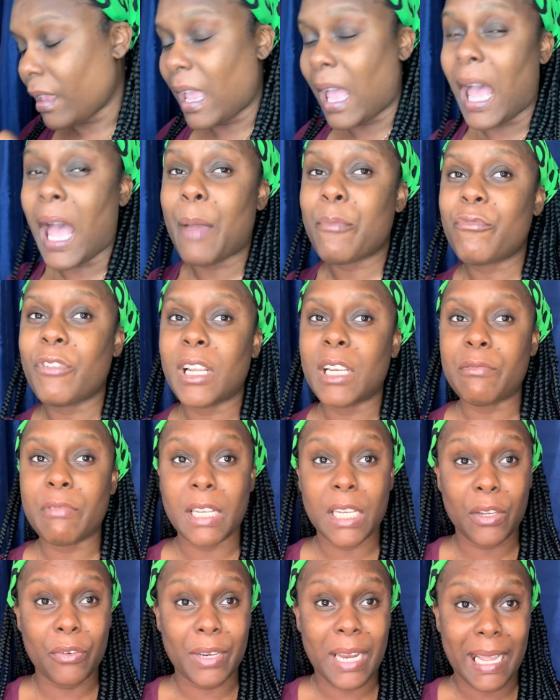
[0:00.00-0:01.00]
I'm really,
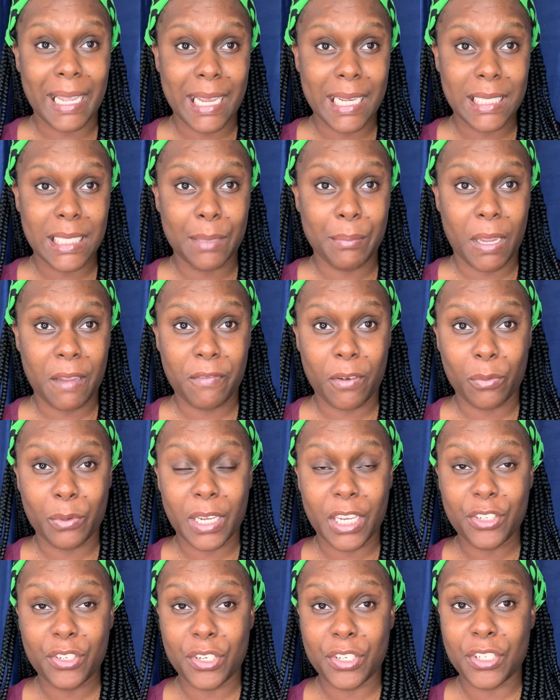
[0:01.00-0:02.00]
really good at guessing my
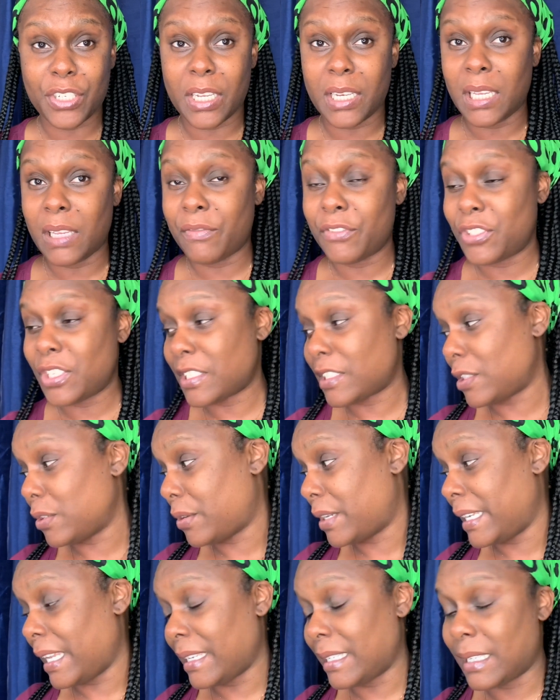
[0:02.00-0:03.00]
foundation shade, even just
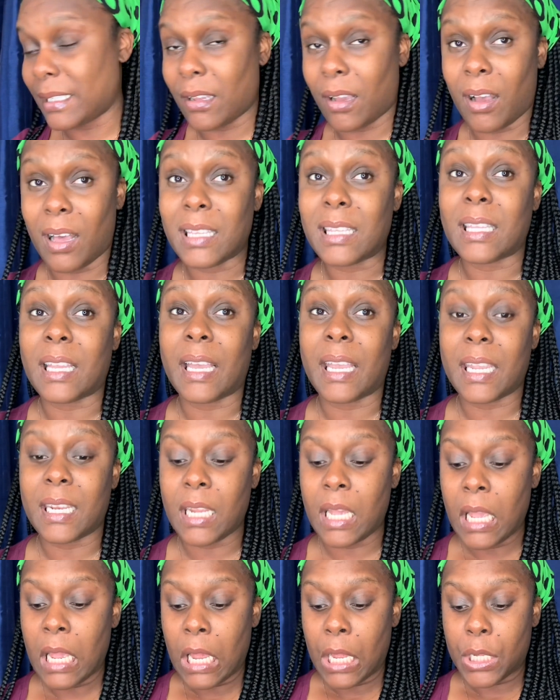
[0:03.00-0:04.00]
looking at it online.
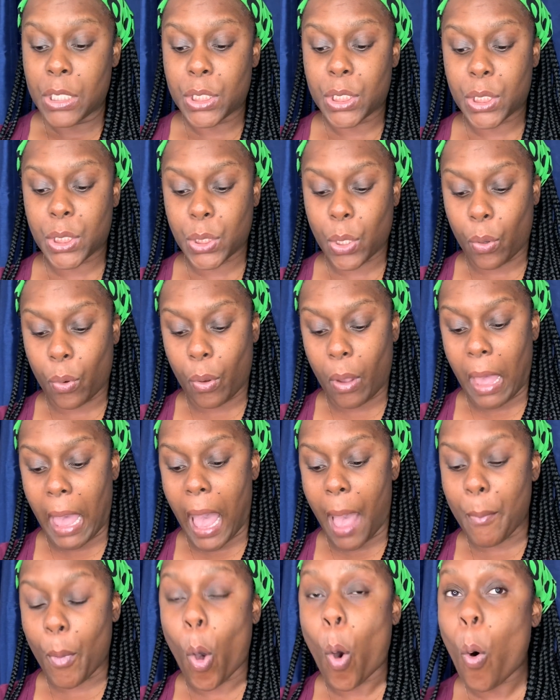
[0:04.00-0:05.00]
So
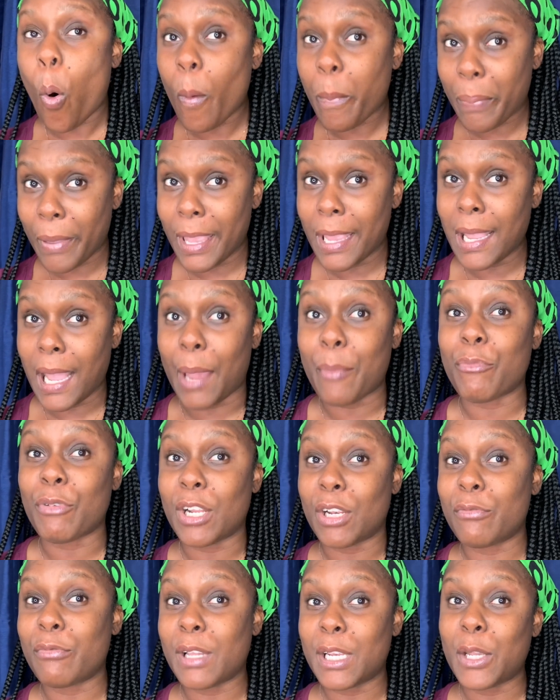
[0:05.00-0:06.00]
I'm hoping, I'm
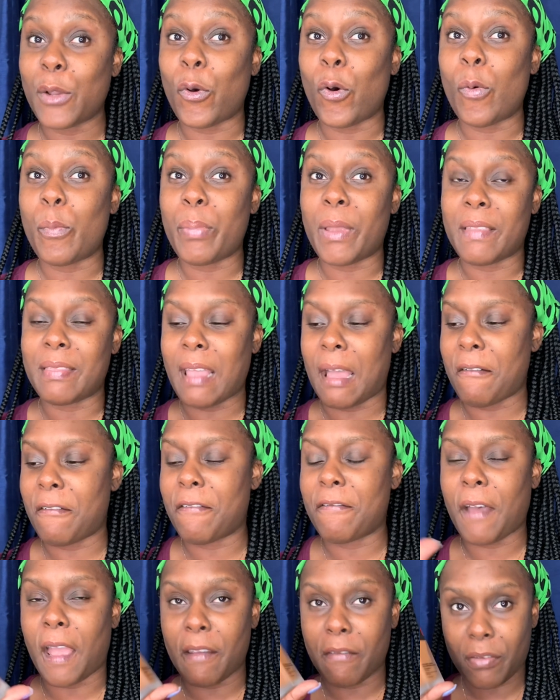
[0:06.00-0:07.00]
really, really hoping that
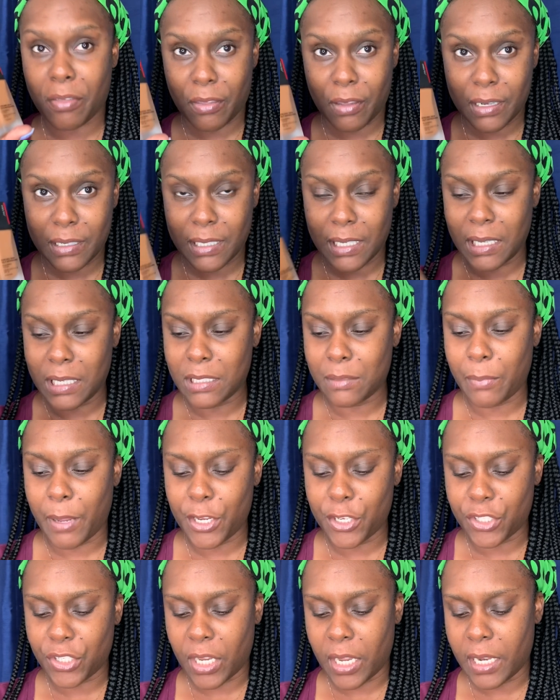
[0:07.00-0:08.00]
530 is my
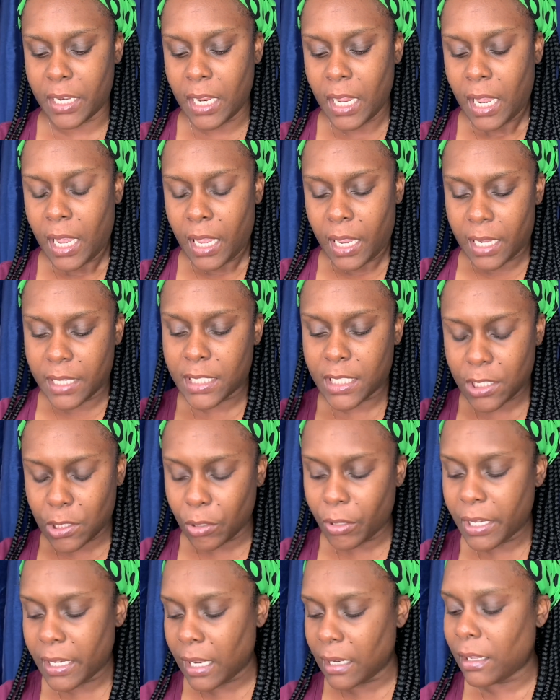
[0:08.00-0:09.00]
shade. It's
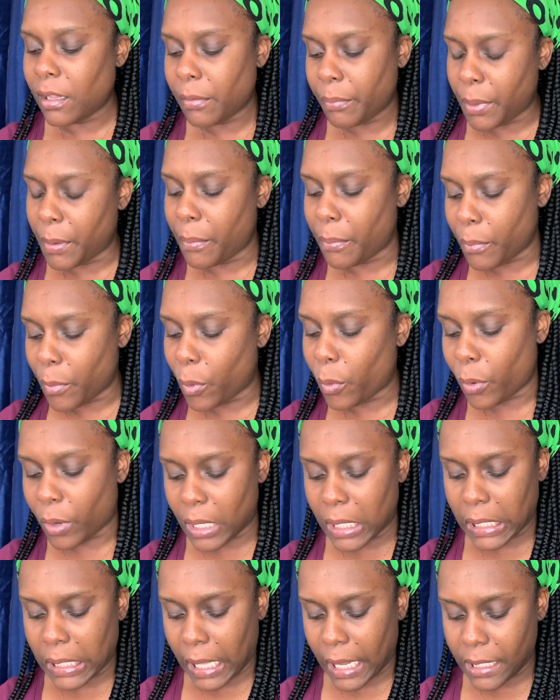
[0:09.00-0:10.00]
looking a little bit more
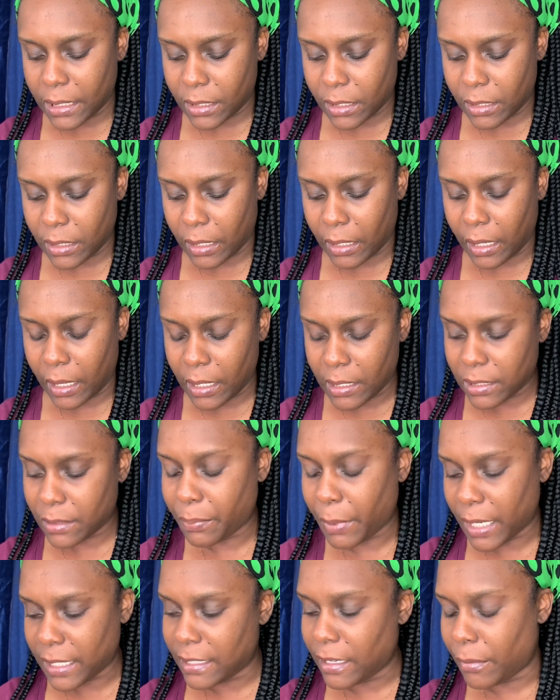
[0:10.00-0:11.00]
lighter than I
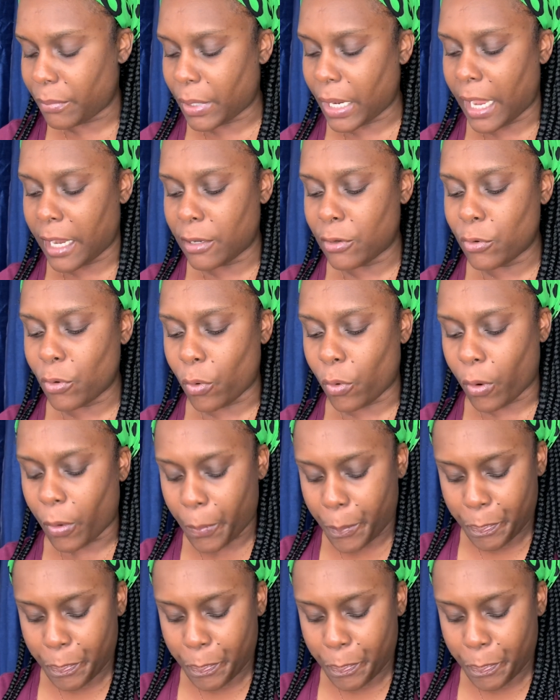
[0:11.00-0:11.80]
expected, but I know